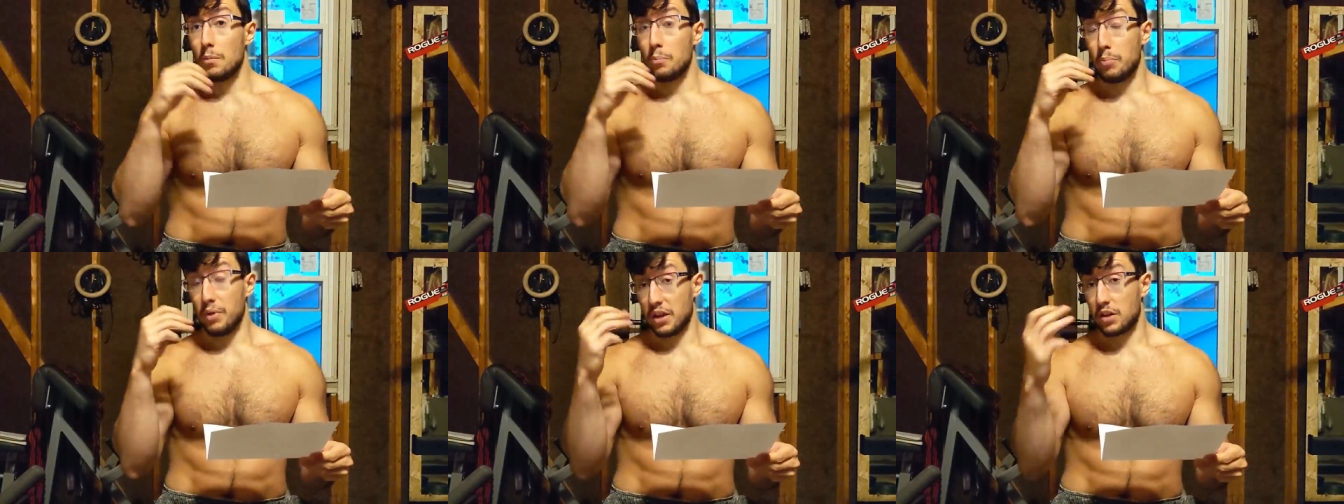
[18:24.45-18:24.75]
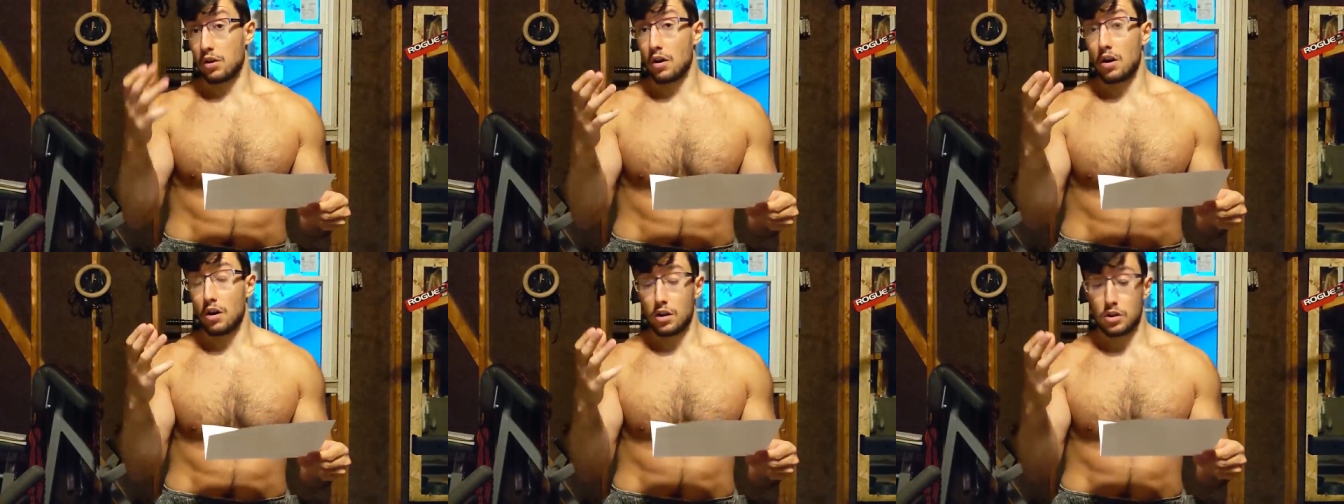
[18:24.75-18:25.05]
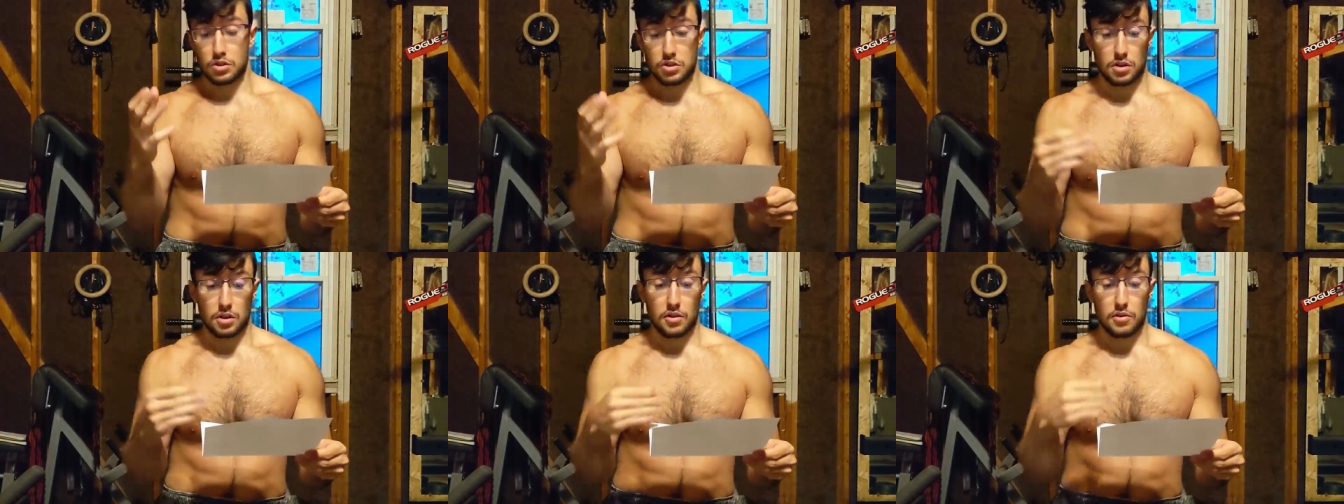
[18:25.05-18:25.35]

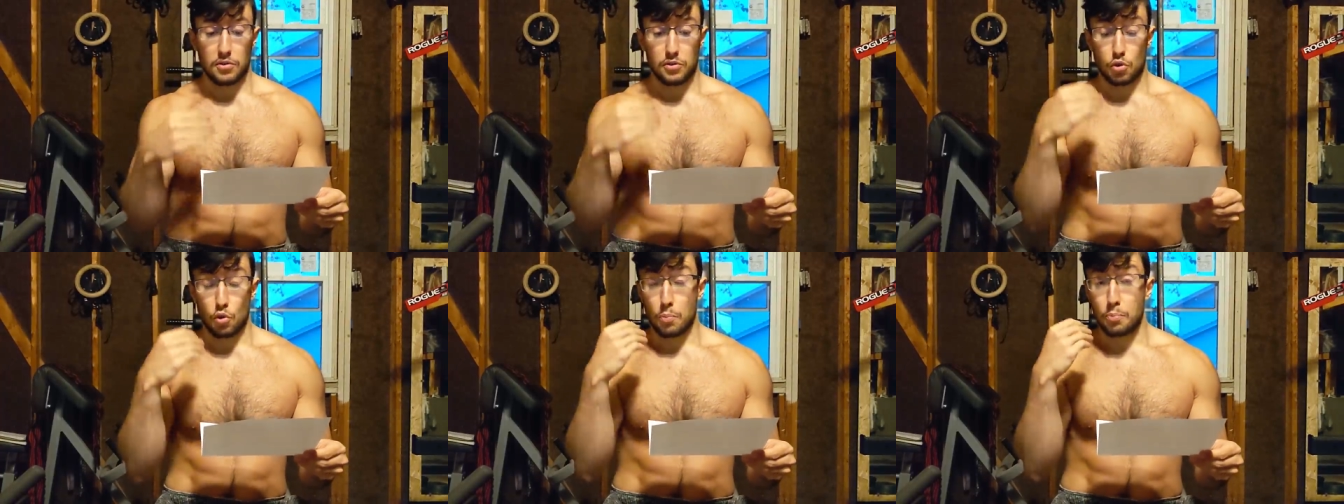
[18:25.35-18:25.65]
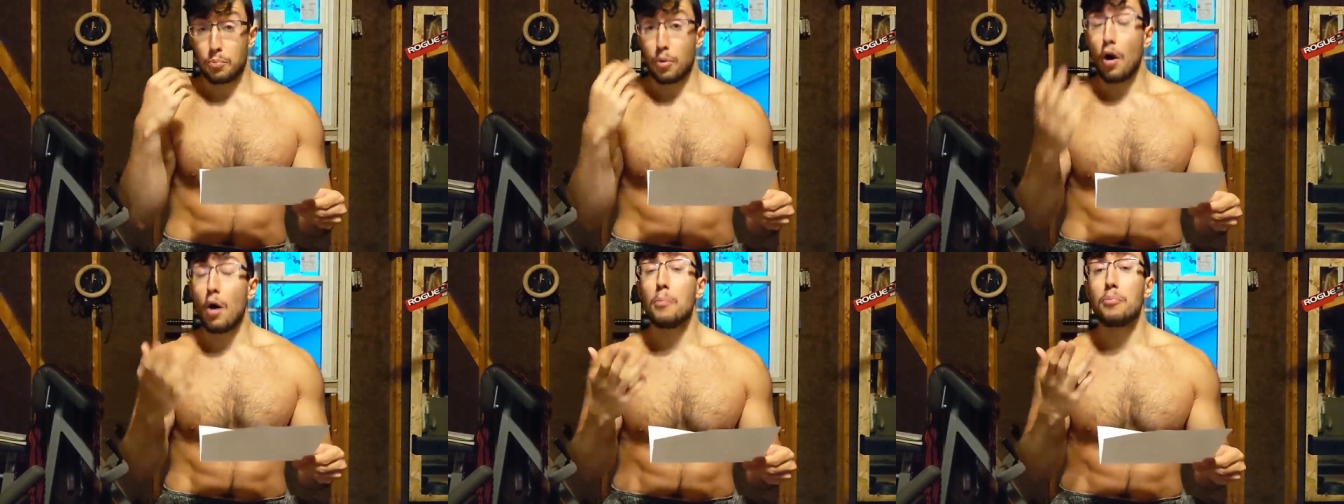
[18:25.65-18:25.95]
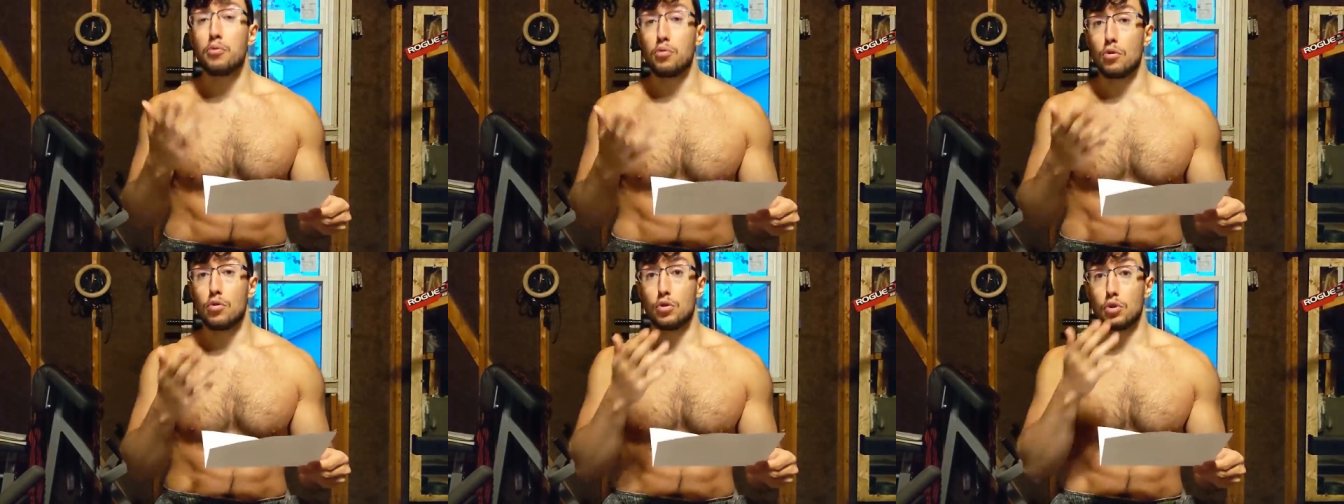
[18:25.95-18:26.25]
because the
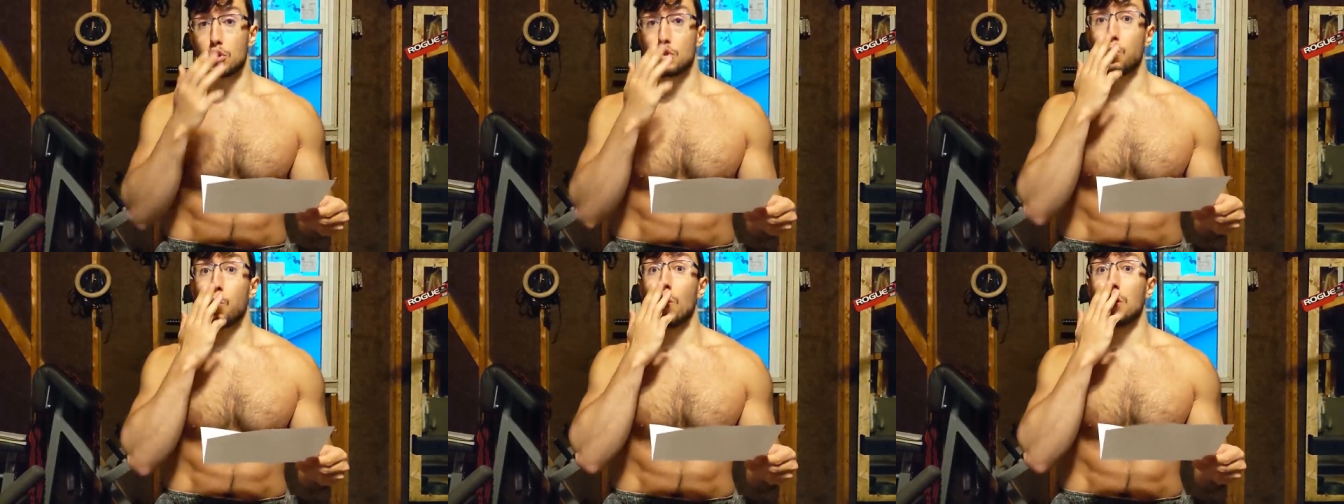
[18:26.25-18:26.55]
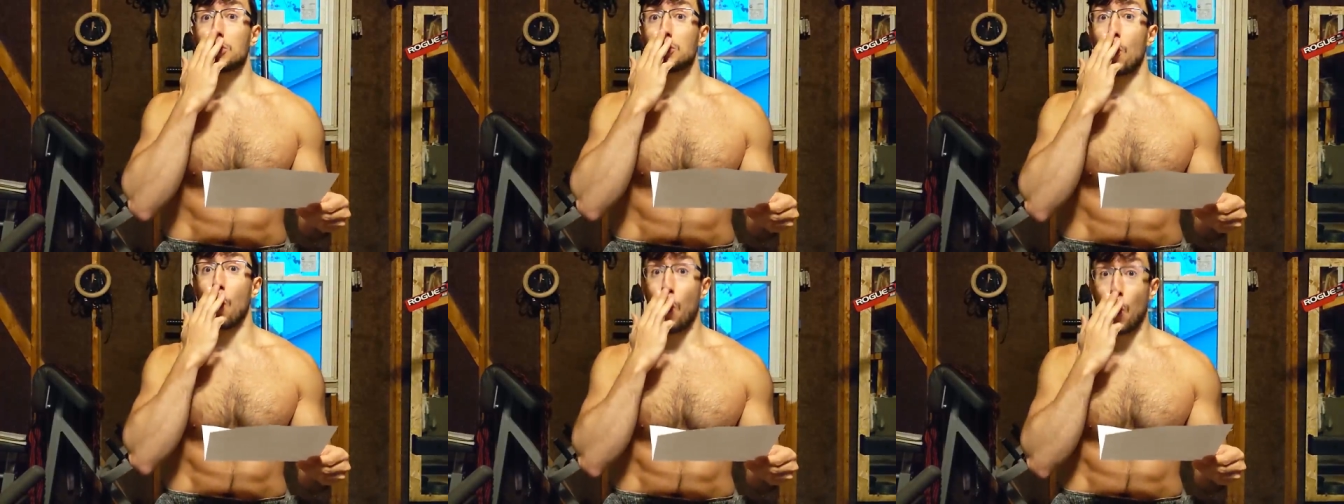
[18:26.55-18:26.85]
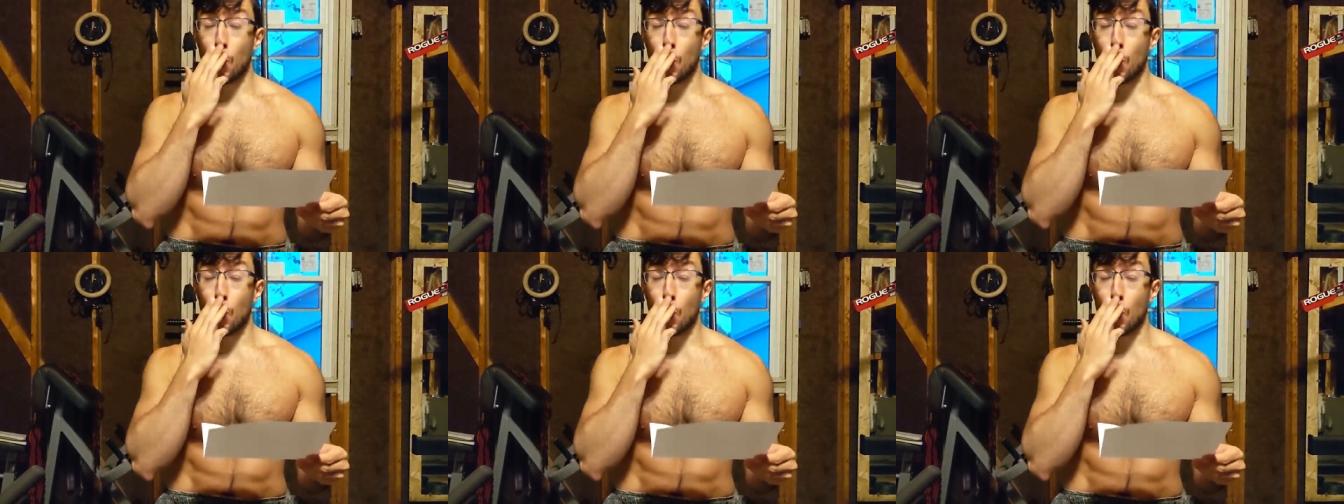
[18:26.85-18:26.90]
populace was